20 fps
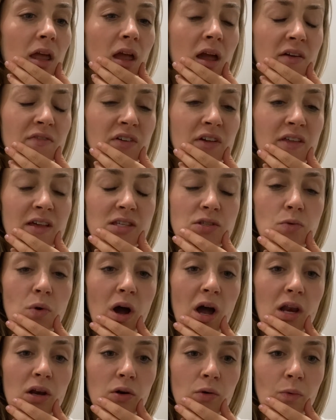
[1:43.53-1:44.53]
I think there's
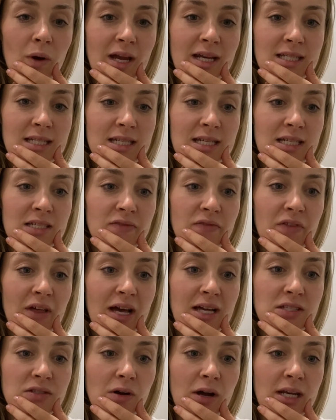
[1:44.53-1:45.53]
quite a long waiting list for
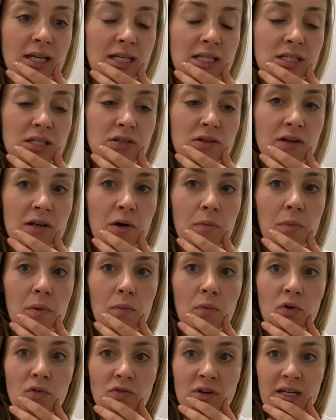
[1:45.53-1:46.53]
that, so I need to do a little bit
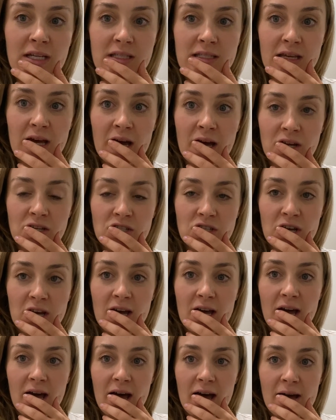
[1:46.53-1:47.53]
more research
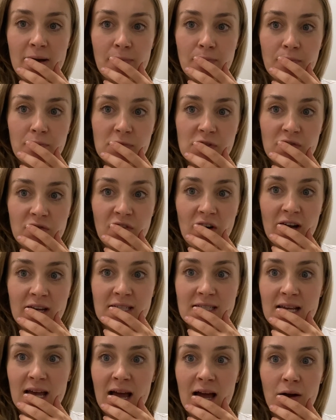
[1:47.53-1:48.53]
to
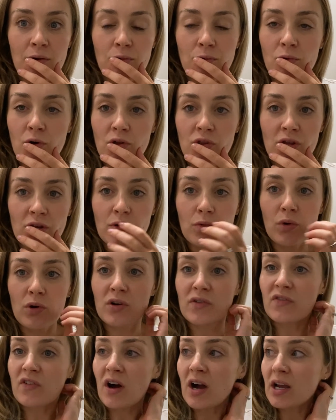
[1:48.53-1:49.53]
find out what the
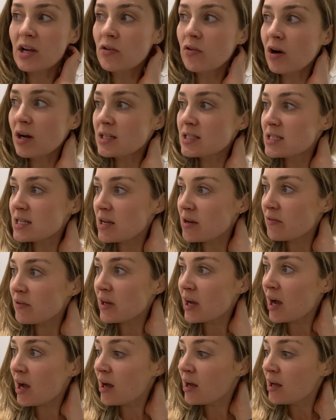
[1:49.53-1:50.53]
qualifying
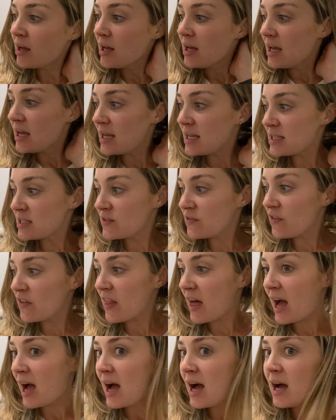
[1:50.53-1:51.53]
criteria is for
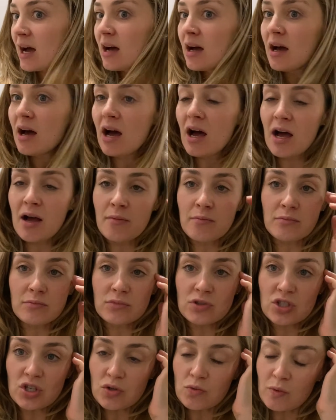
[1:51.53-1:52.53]
that,
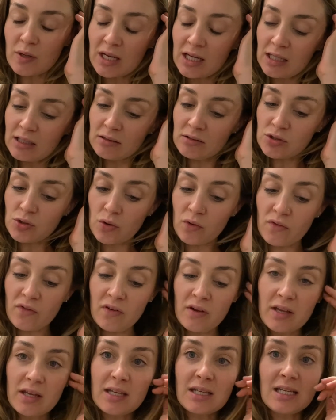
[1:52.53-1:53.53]
should we sort of
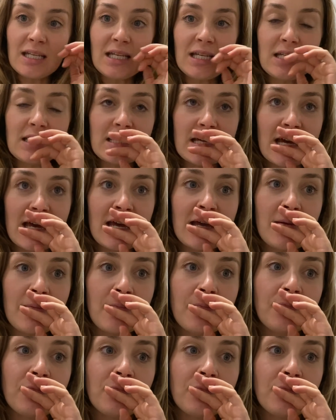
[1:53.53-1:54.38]
need it.